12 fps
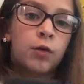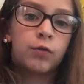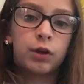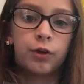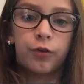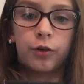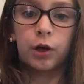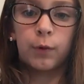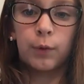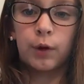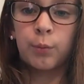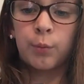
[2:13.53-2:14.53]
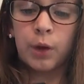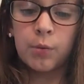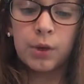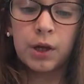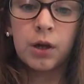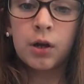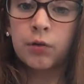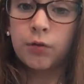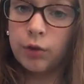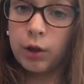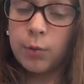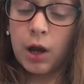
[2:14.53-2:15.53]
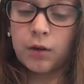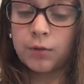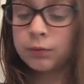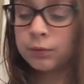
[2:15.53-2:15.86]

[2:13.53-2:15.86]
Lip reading: because the cardboard might be really bad.